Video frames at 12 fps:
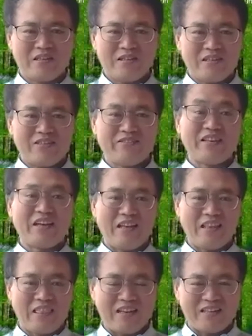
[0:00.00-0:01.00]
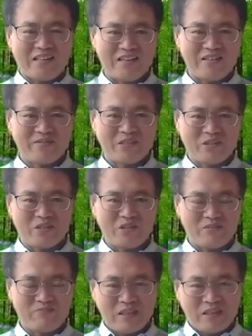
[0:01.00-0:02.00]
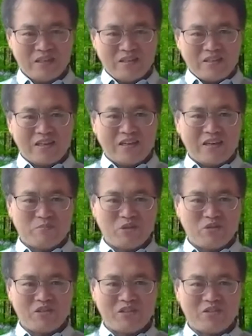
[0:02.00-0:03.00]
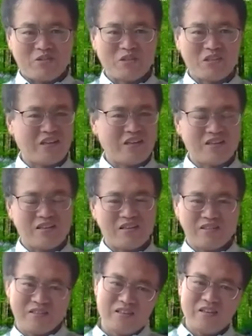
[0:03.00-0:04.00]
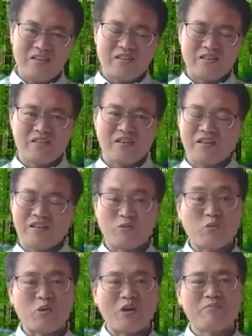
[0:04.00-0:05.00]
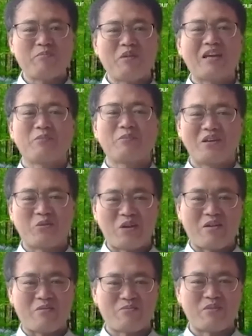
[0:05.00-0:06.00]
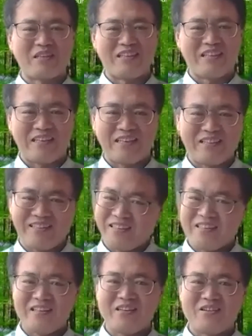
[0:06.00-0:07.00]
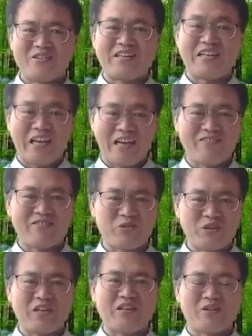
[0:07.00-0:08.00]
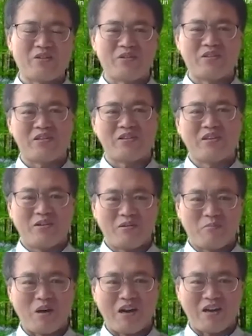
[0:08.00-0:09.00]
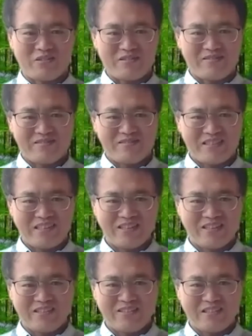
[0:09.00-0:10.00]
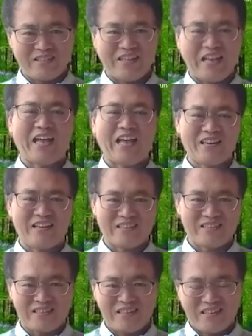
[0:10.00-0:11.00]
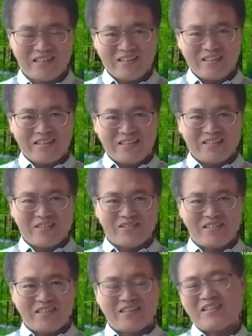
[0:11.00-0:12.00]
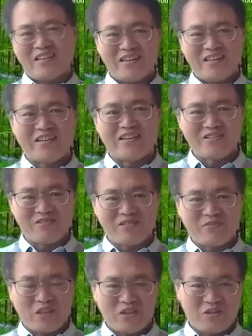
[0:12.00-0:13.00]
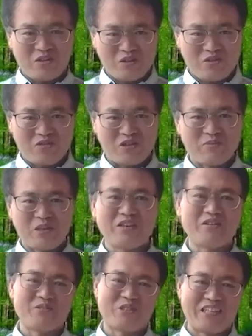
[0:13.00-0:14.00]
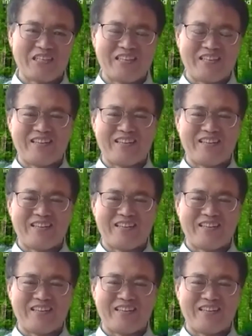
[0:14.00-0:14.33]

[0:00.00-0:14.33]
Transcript: Even at that time, the computer only had 1 megabyte RAM, but they already have a really good model, called Atlas. So then I learned from him, right?